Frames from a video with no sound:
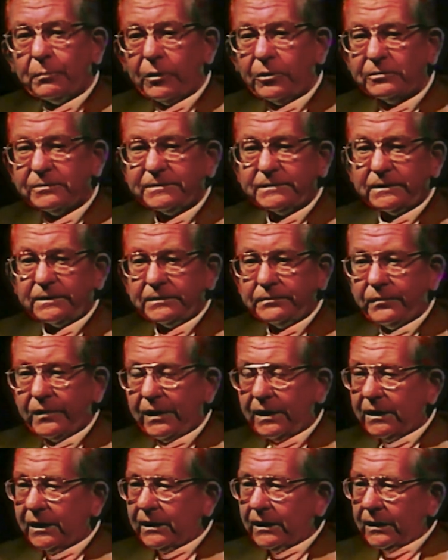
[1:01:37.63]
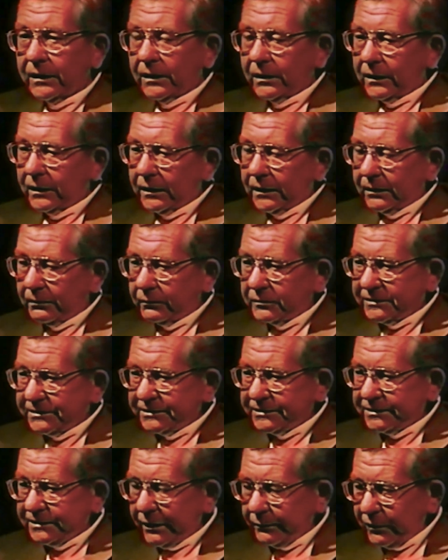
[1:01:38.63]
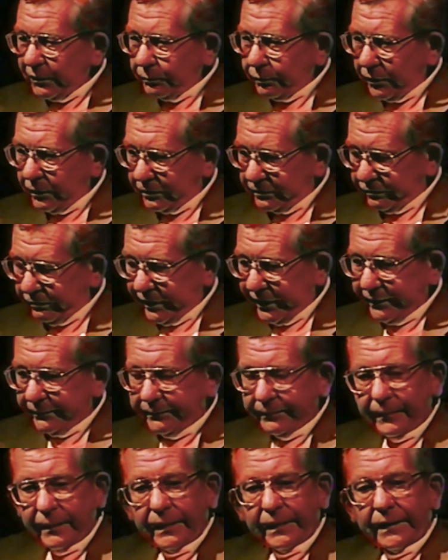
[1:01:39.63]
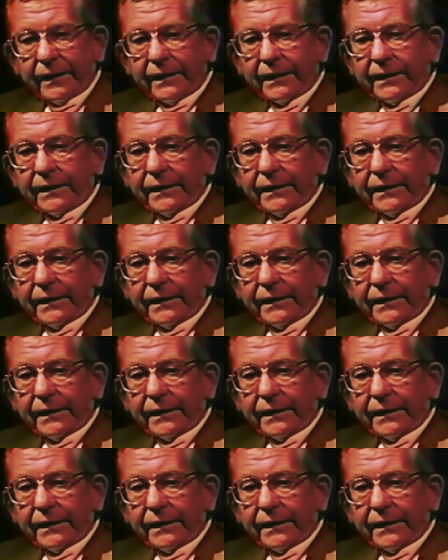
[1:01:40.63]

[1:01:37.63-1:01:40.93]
This person, it was a summer program.